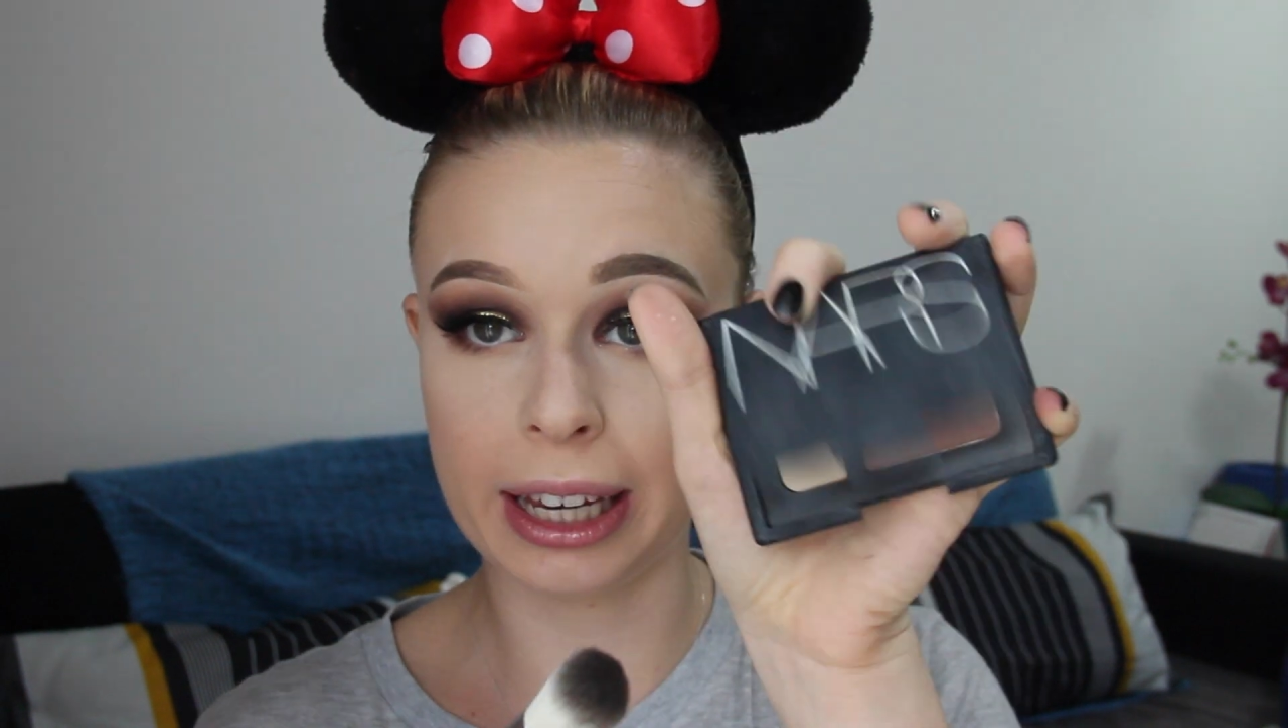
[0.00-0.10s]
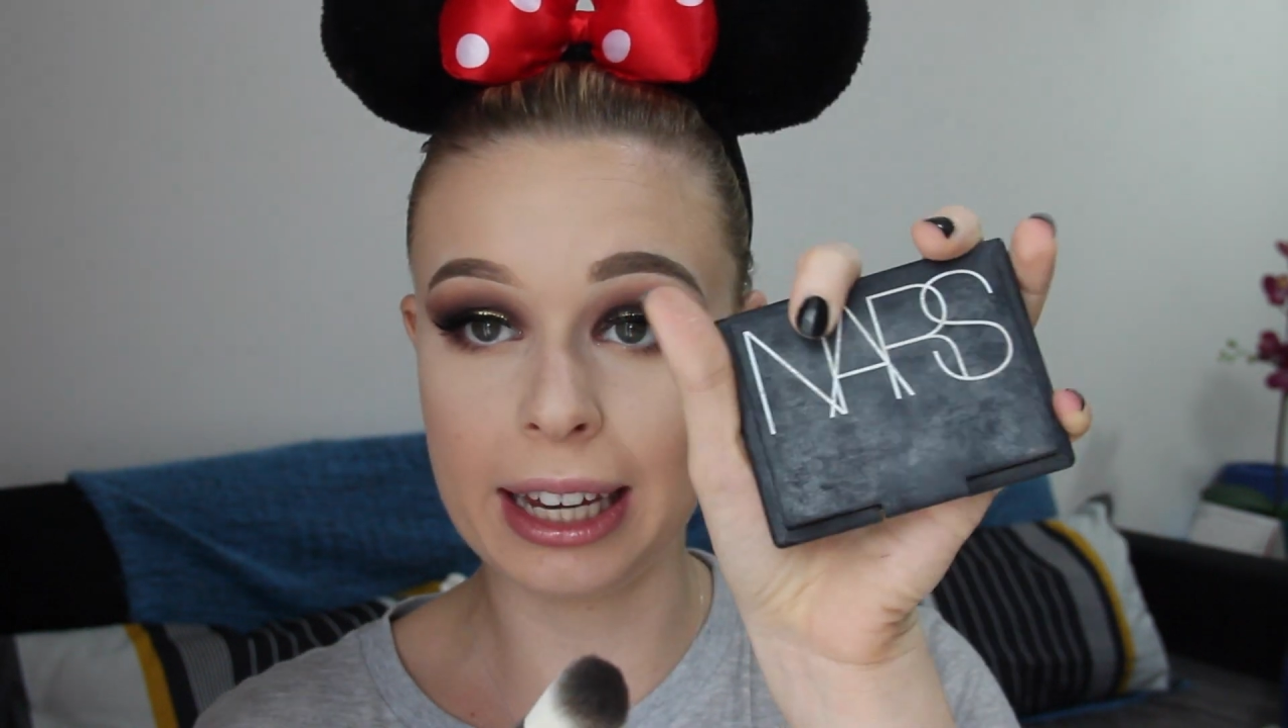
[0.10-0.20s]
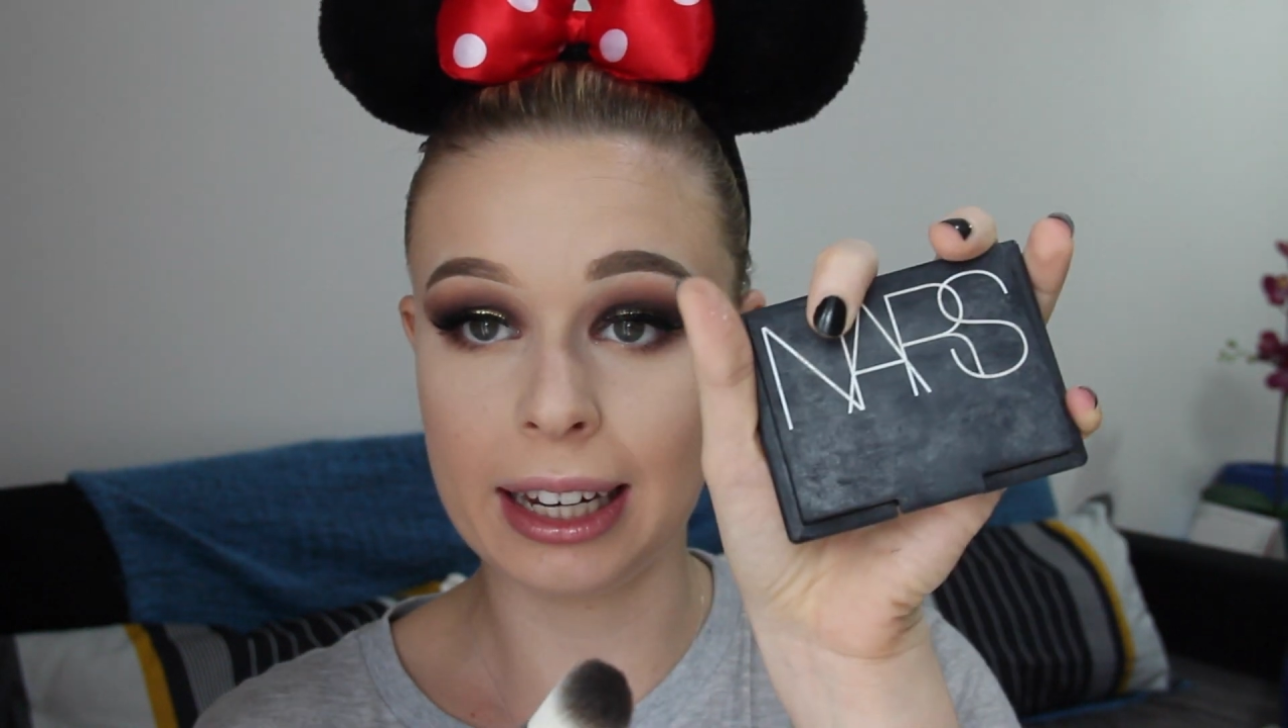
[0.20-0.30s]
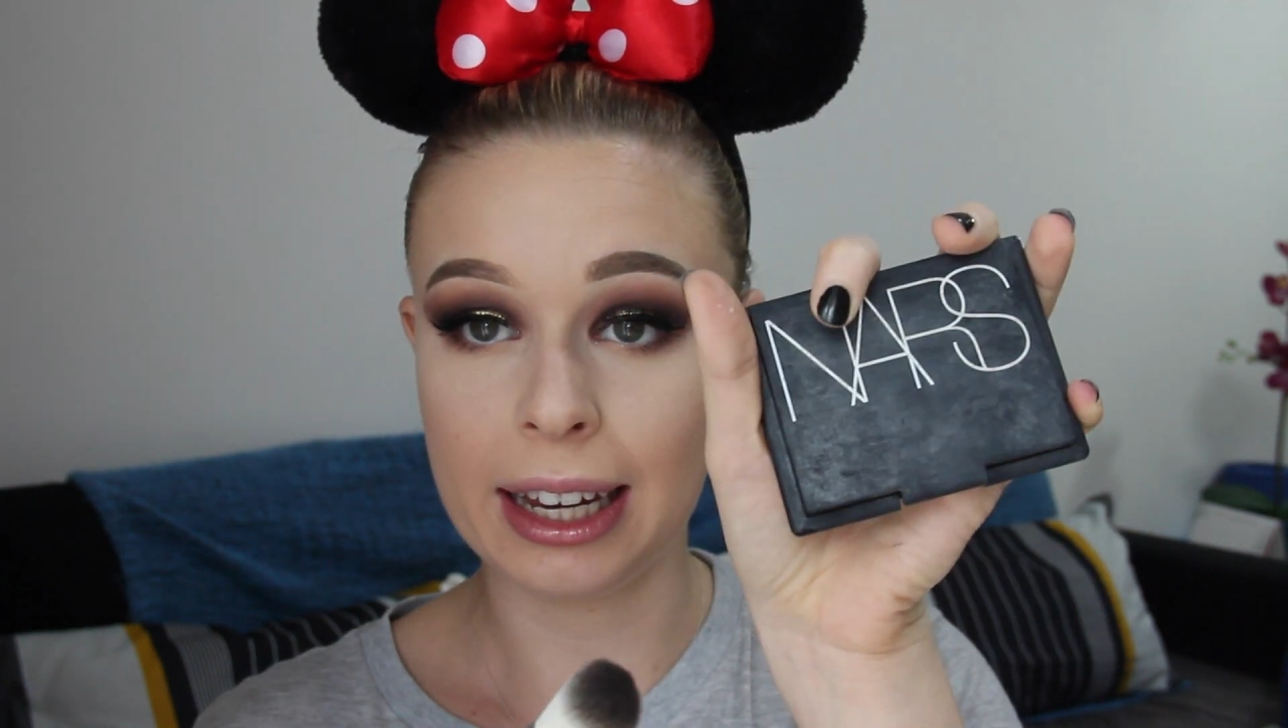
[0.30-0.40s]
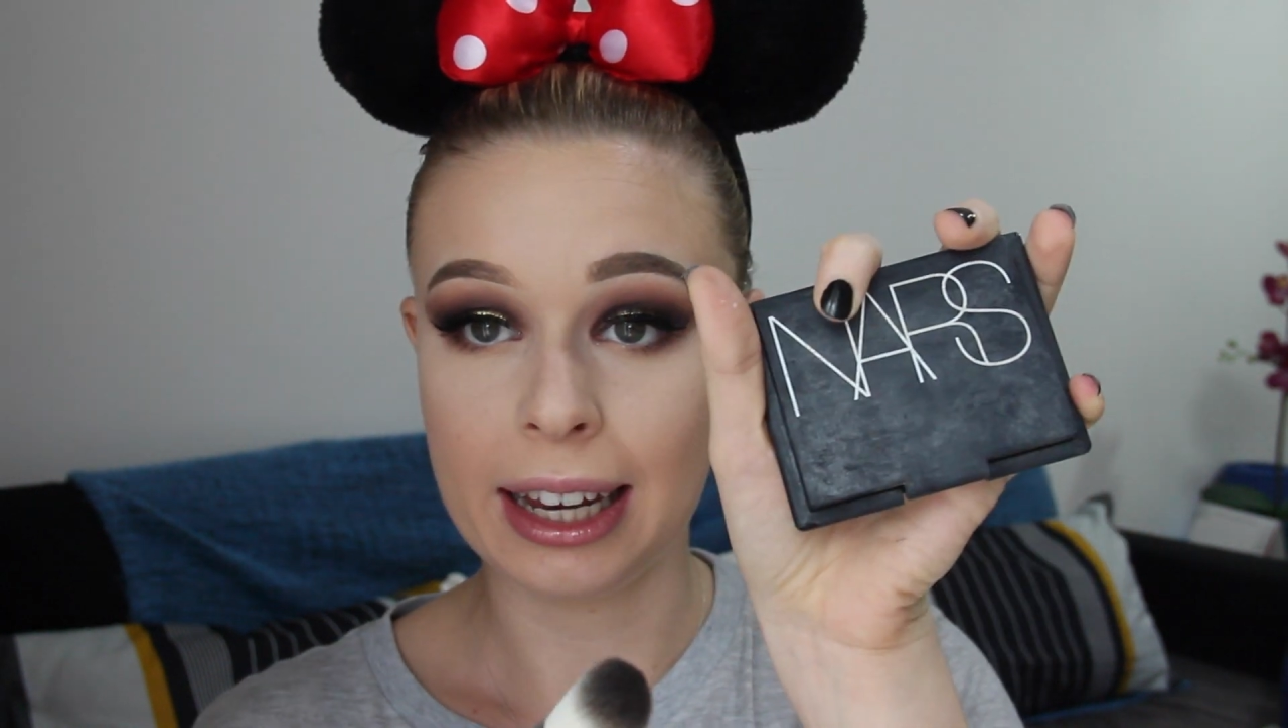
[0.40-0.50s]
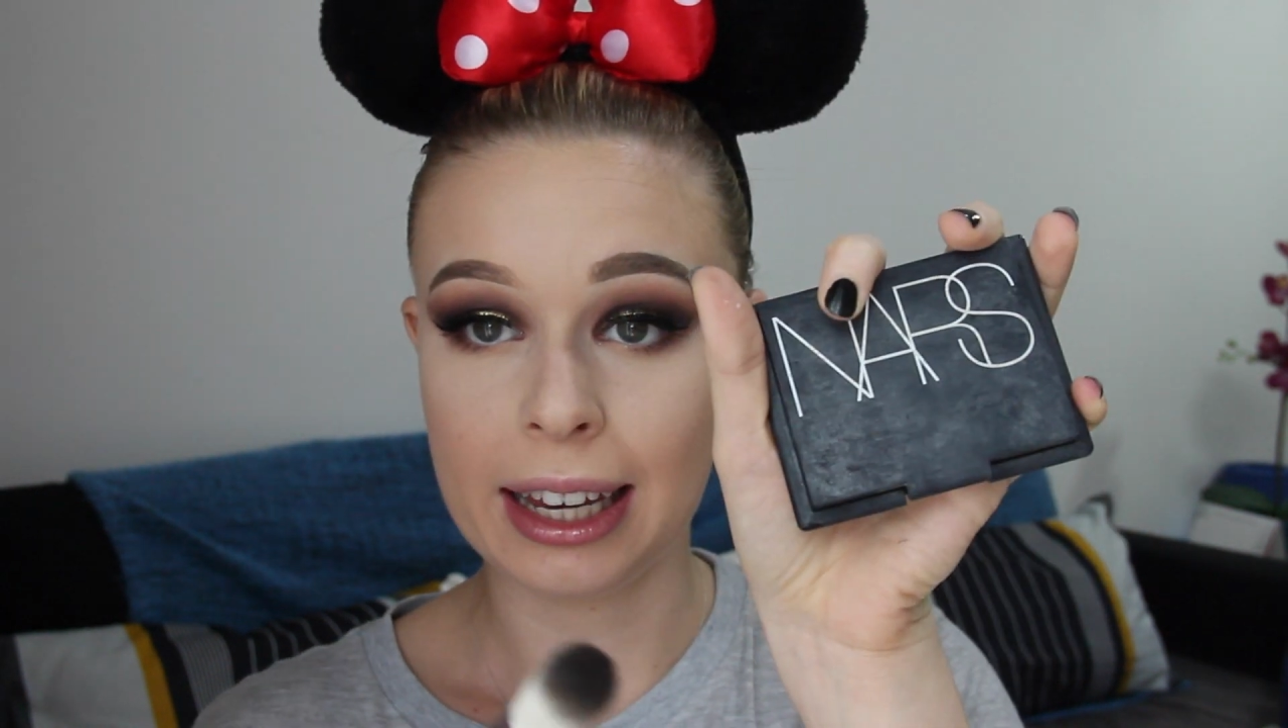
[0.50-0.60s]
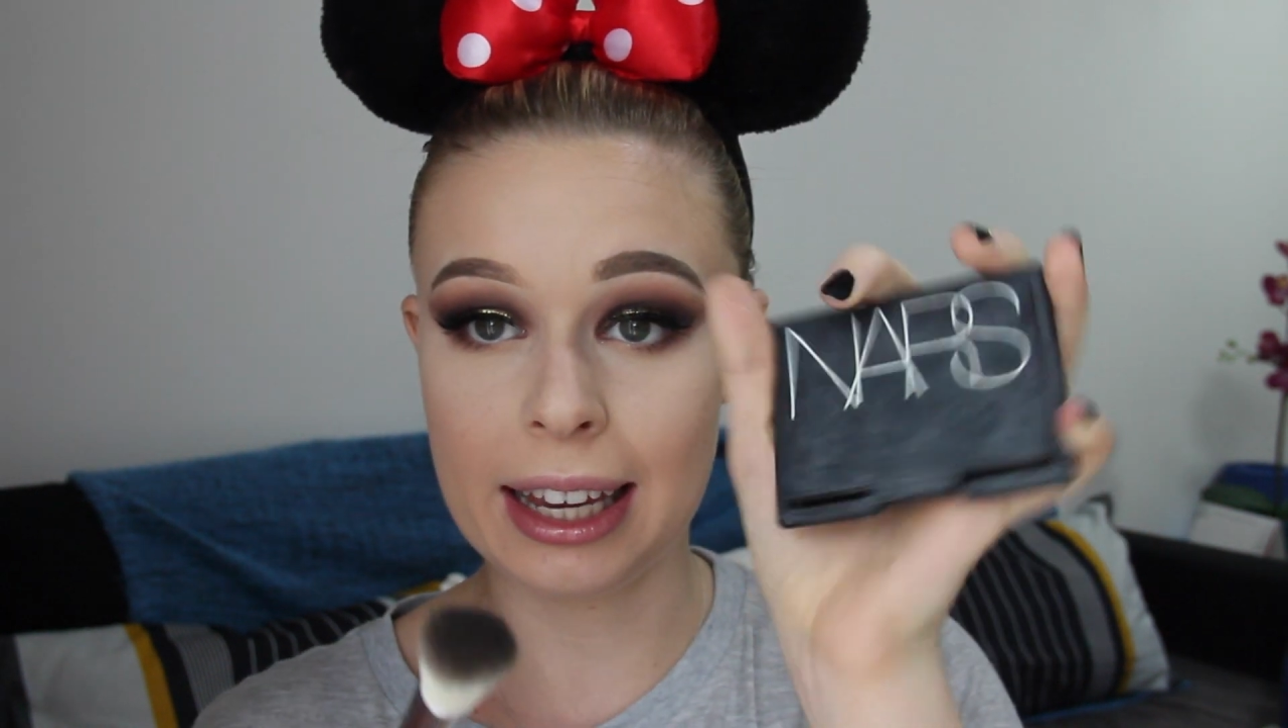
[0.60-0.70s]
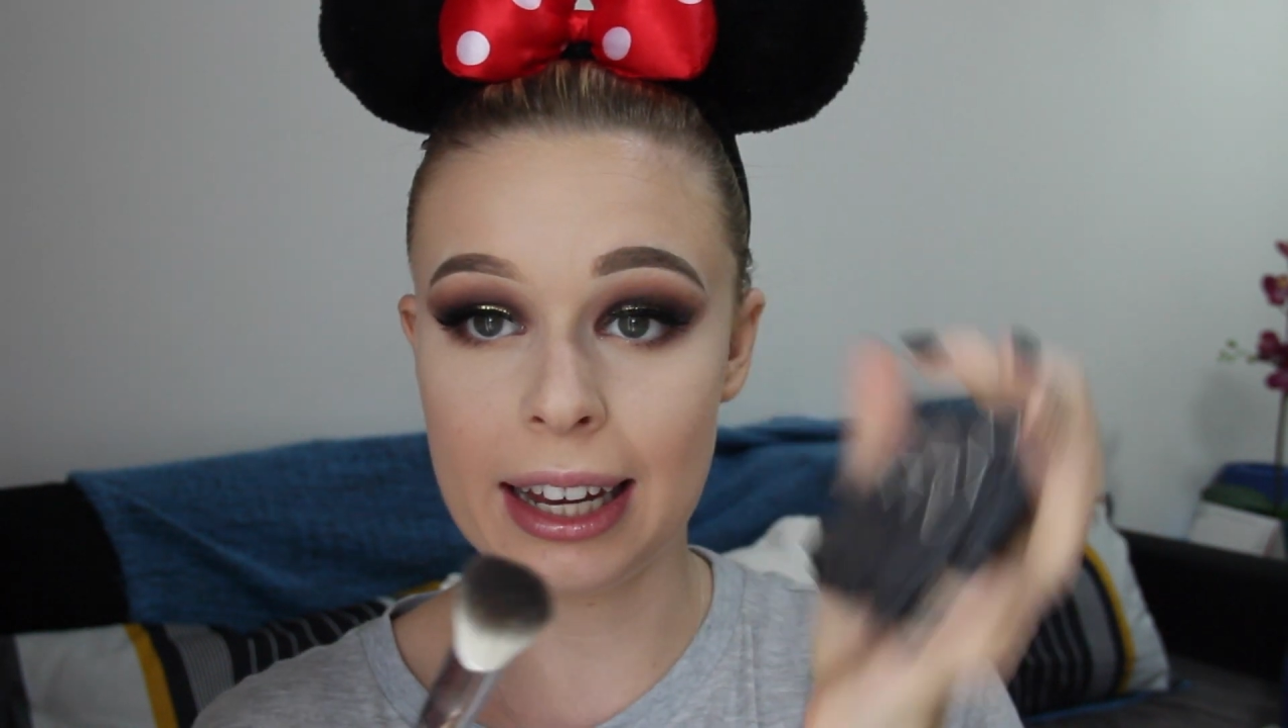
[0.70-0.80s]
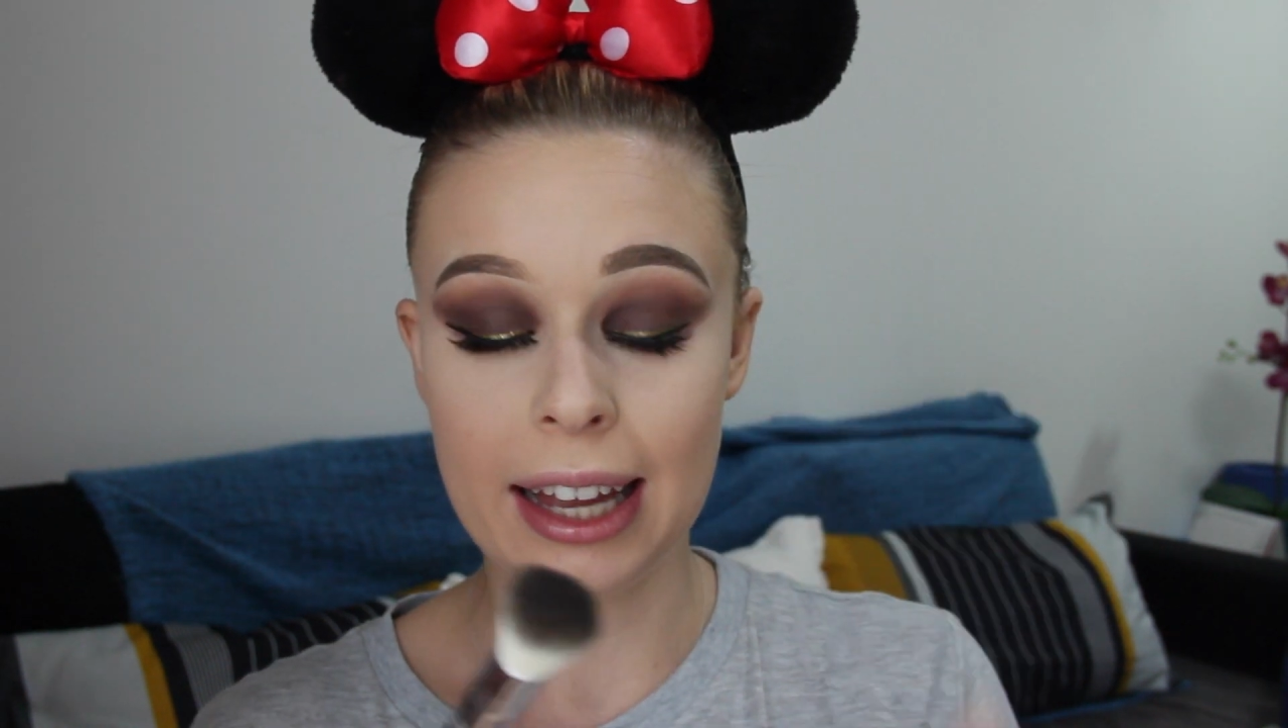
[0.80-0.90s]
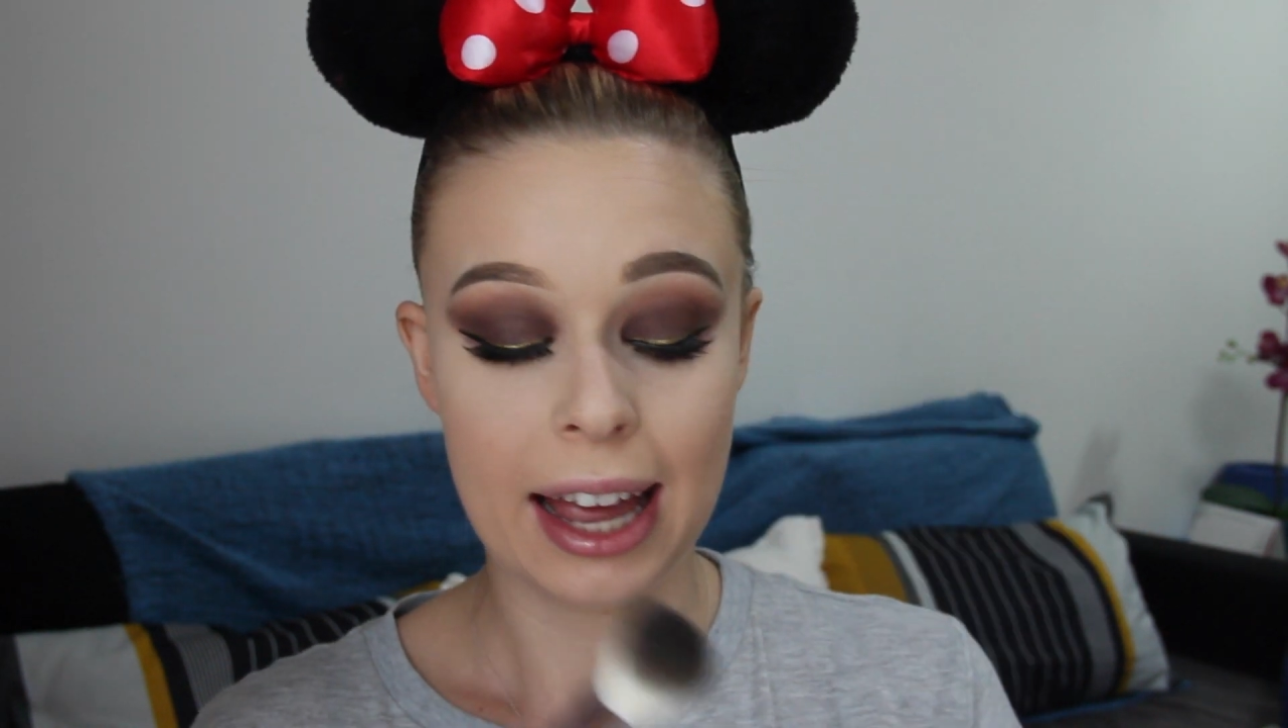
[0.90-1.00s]
kit
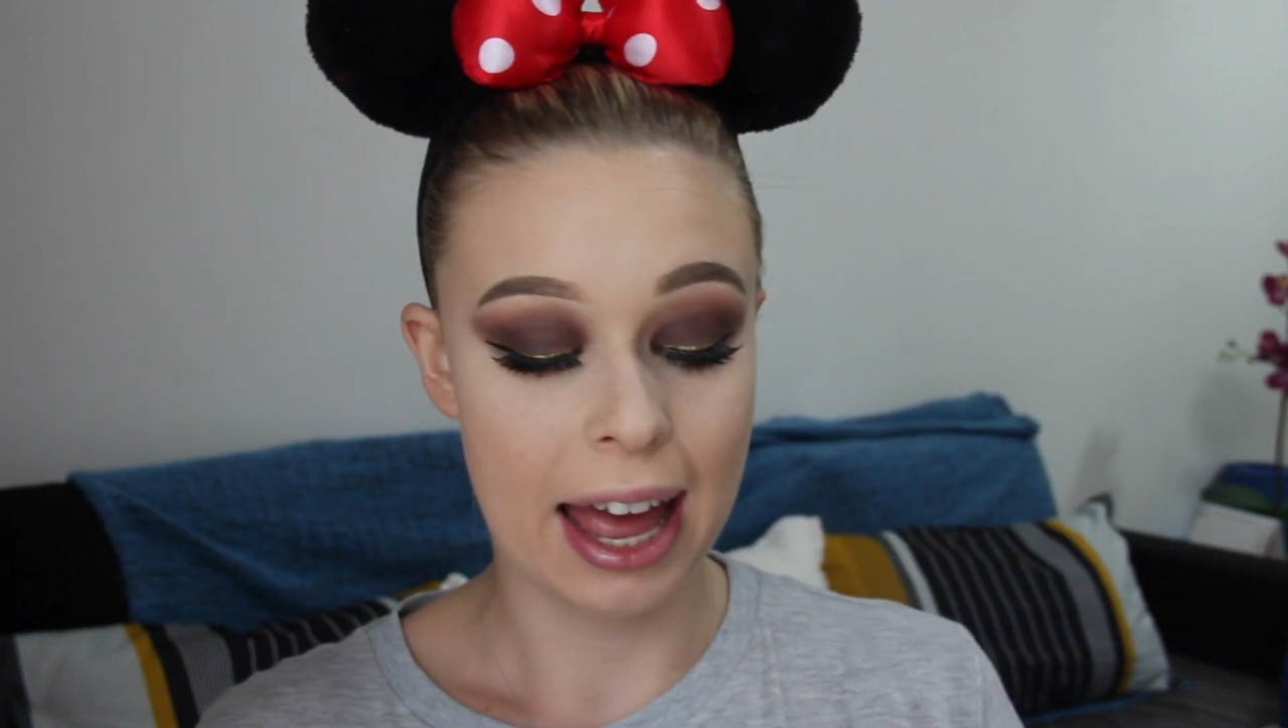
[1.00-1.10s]
here,